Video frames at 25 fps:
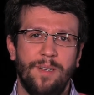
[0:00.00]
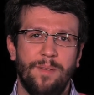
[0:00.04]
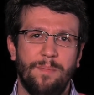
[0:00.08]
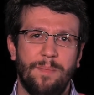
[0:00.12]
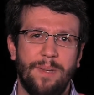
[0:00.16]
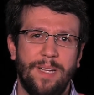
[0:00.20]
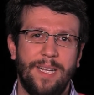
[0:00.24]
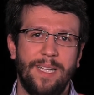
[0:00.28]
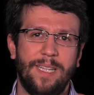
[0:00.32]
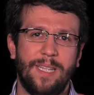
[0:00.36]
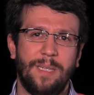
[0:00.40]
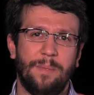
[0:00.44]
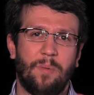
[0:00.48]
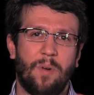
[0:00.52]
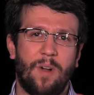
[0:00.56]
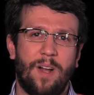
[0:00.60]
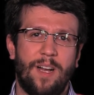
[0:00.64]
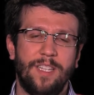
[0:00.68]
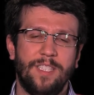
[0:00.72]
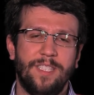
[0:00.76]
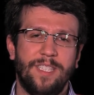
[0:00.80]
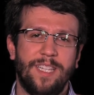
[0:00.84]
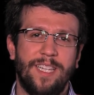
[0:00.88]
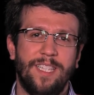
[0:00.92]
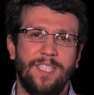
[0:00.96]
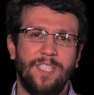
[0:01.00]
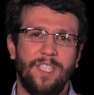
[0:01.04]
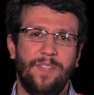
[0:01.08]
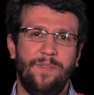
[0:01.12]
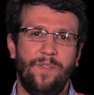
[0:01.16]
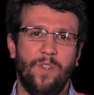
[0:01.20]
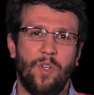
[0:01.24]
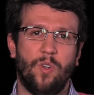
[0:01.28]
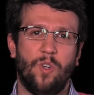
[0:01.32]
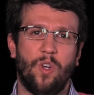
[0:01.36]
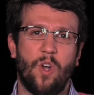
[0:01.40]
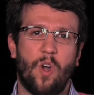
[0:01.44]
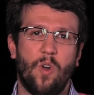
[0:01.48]
but in the process, if
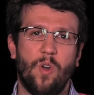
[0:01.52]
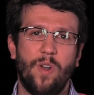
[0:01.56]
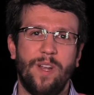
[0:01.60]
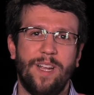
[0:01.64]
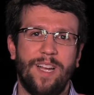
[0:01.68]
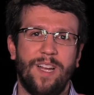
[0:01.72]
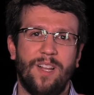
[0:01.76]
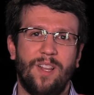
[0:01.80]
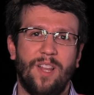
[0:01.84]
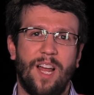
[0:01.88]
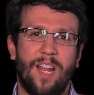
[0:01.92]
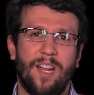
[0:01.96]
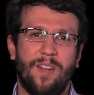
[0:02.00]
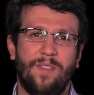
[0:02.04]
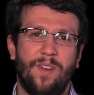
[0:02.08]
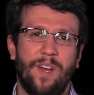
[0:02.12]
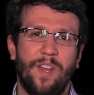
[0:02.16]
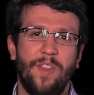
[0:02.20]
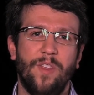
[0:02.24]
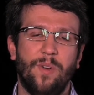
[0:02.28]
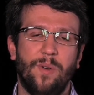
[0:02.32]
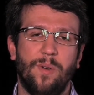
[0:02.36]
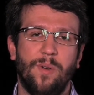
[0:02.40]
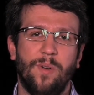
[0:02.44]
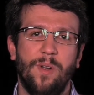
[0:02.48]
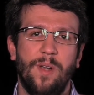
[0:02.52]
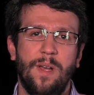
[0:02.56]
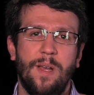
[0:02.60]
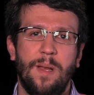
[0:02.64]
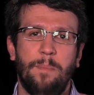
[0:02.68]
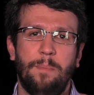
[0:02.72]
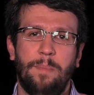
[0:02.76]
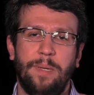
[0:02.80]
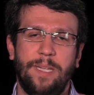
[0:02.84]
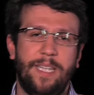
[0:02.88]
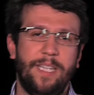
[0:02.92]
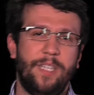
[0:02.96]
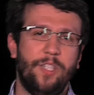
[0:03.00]
you're turning a lot of other
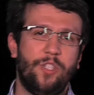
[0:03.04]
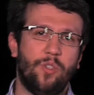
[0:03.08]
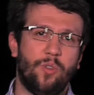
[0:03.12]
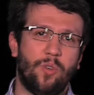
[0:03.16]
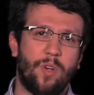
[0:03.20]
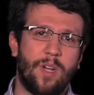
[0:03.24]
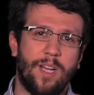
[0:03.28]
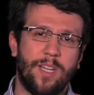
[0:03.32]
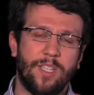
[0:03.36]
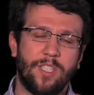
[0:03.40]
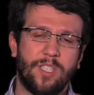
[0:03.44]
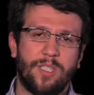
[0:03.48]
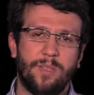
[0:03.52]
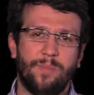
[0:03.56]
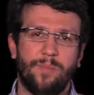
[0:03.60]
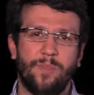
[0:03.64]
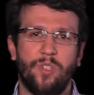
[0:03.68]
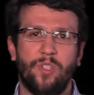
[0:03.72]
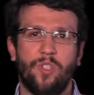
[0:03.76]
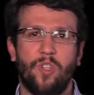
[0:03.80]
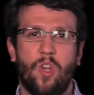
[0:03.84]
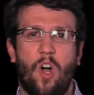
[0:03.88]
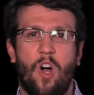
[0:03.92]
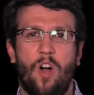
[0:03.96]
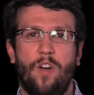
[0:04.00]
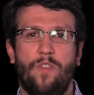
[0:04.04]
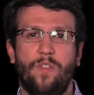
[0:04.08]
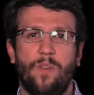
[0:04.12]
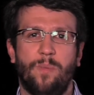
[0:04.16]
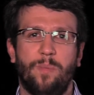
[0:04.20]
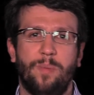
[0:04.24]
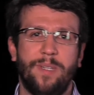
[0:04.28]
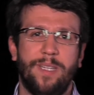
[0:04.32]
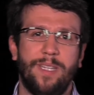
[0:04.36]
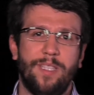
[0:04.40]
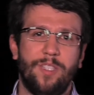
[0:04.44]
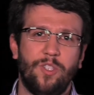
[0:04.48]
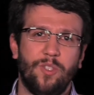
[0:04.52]
potential customers off or
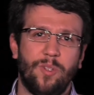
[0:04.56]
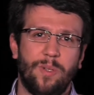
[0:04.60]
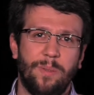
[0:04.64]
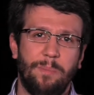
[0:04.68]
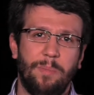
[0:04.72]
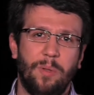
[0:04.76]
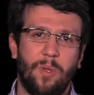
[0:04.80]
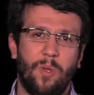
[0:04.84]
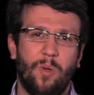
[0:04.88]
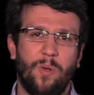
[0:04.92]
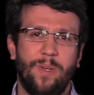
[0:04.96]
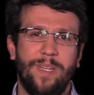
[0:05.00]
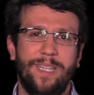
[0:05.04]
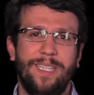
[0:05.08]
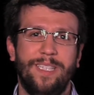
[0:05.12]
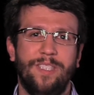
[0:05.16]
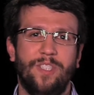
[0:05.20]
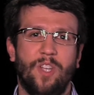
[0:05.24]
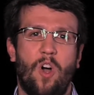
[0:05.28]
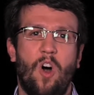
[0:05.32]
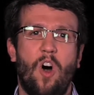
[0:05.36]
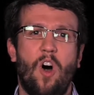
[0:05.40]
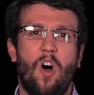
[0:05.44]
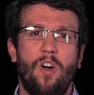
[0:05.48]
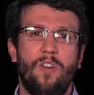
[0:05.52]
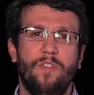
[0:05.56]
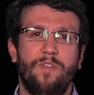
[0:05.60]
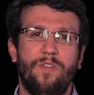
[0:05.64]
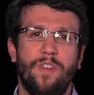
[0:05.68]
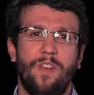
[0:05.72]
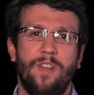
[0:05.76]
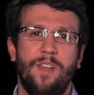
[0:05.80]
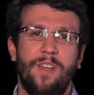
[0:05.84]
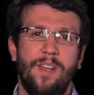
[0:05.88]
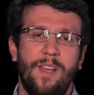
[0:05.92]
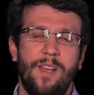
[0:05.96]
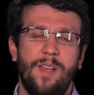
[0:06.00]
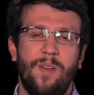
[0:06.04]
potential employees off
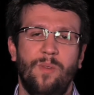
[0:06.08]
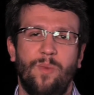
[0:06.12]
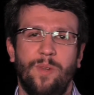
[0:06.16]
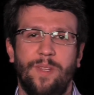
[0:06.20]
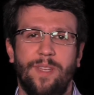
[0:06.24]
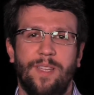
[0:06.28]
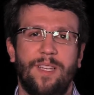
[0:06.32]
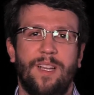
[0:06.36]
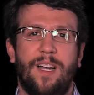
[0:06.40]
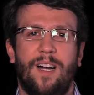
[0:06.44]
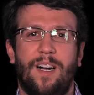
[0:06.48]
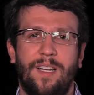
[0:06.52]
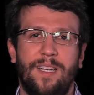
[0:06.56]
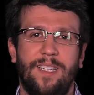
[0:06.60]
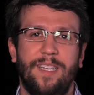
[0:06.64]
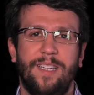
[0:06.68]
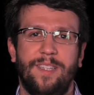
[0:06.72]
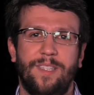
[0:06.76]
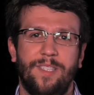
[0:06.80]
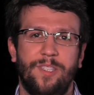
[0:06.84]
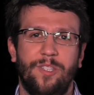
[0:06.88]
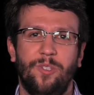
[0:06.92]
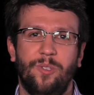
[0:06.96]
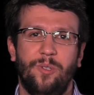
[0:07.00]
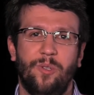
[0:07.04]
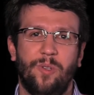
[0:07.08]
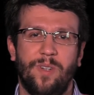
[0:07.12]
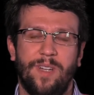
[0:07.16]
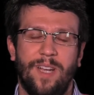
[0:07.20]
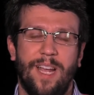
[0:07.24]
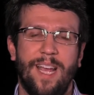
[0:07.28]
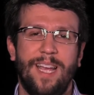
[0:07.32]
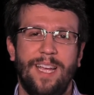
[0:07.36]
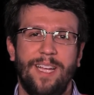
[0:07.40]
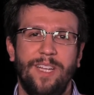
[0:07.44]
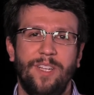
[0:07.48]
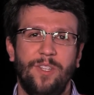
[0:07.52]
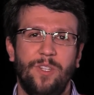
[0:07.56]
with the content that you
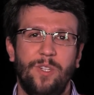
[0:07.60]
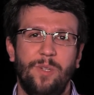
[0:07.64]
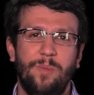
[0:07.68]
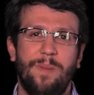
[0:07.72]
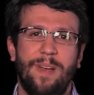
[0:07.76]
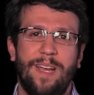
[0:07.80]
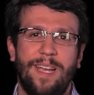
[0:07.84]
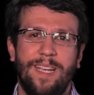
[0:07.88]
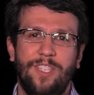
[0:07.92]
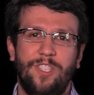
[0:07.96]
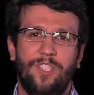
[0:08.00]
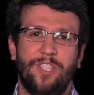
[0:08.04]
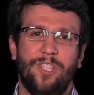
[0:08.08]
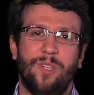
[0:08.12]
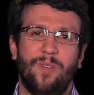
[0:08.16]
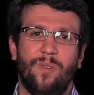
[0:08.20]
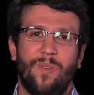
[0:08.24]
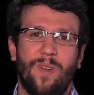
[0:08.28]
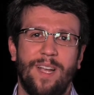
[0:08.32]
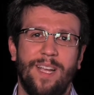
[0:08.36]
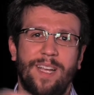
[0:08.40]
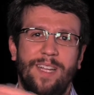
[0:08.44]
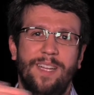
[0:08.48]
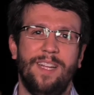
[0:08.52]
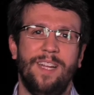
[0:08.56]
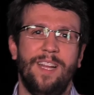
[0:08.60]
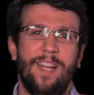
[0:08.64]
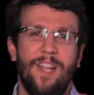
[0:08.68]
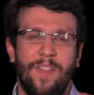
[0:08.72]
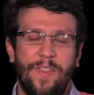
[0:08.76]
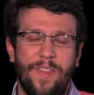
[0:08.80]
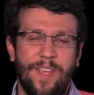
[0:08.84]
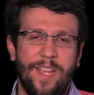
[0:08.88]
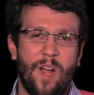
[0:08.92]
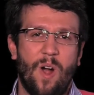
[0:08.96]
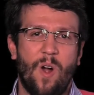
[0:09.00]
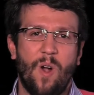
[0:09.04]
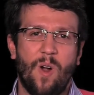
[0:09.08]
create, you may generate
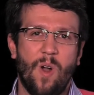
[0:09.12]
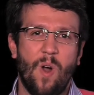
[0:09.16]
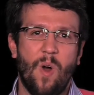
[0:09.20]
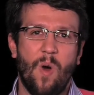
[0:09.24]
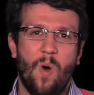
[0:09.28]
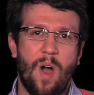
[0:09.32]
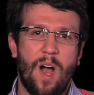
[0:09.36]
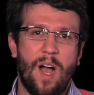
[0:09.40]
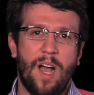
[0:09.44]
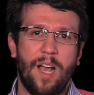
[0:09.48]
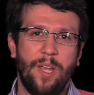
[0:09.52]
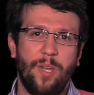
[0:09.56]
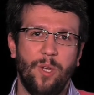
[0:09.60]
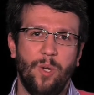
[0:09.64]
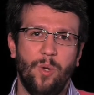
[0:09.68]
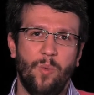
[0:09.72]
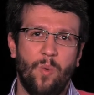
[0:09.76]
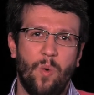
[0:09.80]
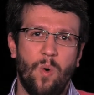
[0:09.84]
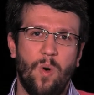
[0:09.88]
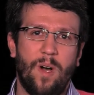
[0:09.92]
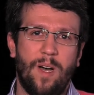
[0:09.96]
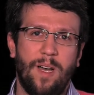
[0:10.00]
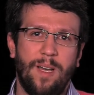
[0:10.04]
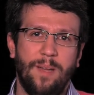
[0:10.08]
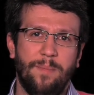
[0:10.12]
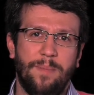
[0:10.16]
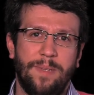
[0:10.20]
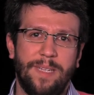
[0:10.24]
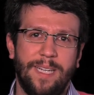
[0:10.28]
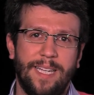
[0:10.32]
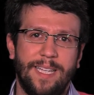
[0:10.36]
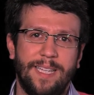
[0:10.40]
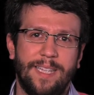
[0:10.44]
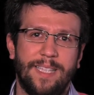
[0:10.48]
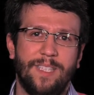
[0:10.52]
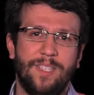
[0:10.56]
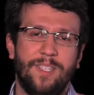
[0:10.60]
the ROI you want, but
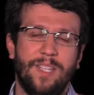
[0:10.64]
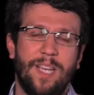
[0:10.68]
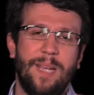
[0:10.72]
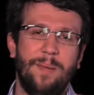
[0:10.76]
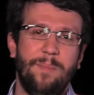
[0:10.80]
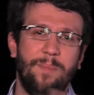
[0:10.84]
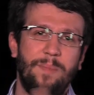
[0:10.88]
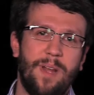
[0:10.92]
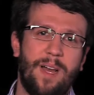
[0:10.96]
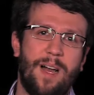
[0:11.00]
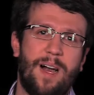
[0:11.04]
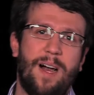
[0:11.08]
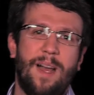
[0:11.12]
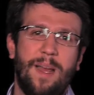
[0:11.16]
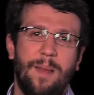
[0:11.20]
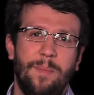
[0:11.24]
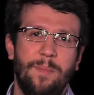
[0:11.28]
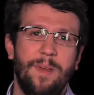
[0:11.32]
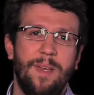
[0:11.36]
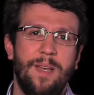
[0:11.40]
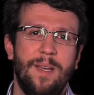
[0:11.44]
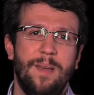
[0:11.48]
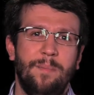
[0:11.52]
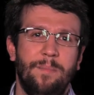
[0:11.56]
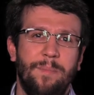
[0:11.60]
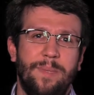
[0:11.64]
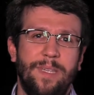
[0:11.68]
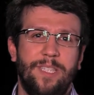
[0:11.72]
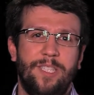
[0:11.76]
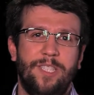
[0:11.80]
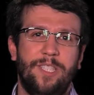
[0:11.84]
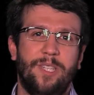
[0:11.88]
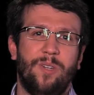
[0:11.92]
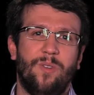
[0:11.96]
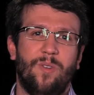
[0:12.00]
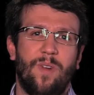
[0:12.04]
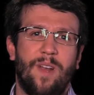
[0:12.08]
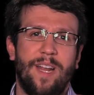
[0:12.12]
at the same time be
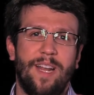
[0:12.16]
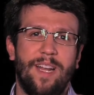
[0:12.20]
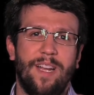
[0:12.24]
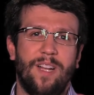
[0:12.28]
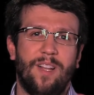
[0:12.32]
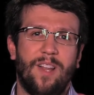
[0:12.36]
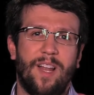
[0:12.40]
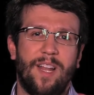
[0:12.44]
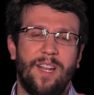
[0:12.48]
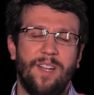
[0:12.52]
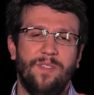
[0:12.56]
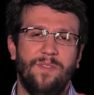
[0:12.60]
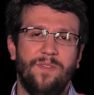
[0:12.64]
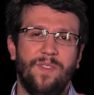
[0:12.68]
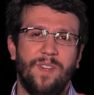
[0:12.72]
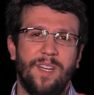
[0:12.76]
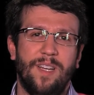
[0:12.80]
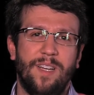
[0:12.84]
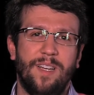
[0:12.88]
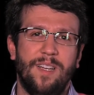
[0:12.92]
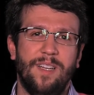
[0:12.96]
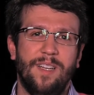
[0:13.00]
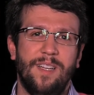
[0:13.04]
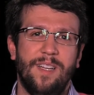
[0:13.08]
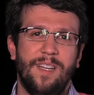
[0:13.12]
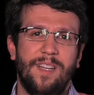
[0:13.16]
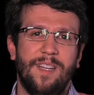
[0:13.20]
generating a lot of